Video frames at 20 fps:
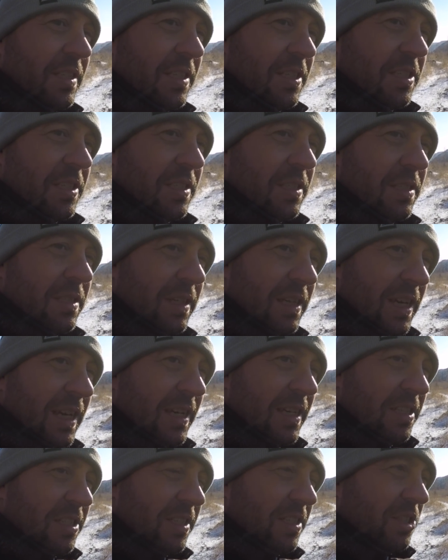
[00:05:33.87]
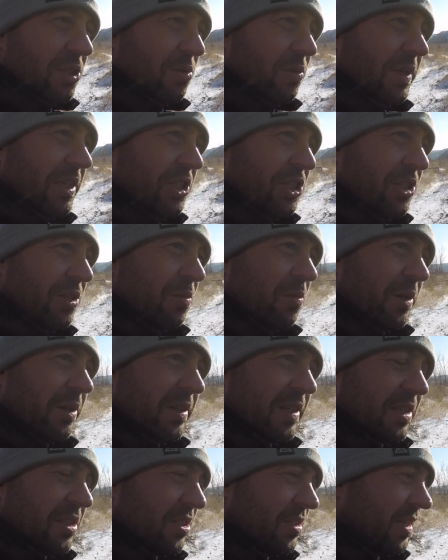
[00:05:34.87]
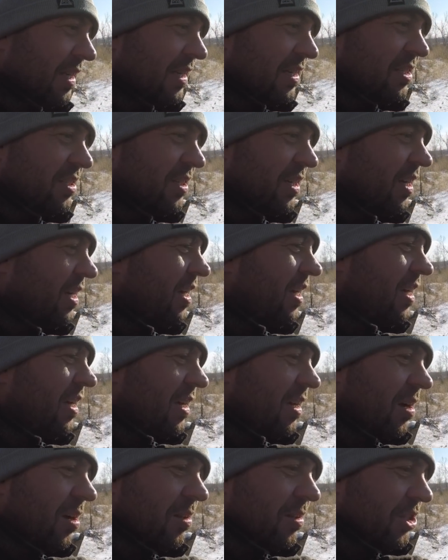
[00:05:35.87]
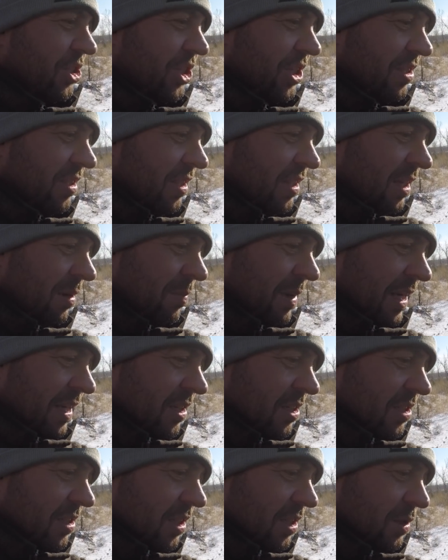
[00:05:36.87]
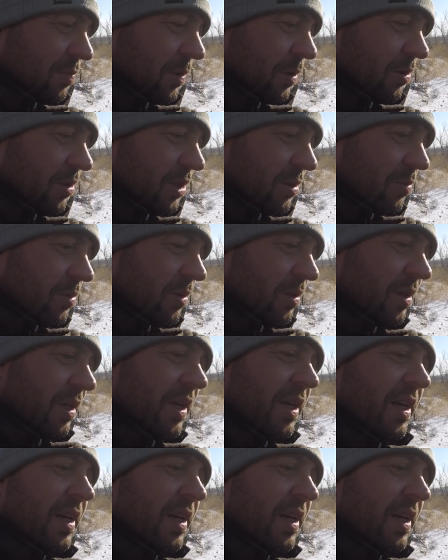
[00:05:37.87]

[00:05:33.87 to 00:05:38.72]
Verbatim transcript: This is the kind of situation where these days all the shit that they make is disposable.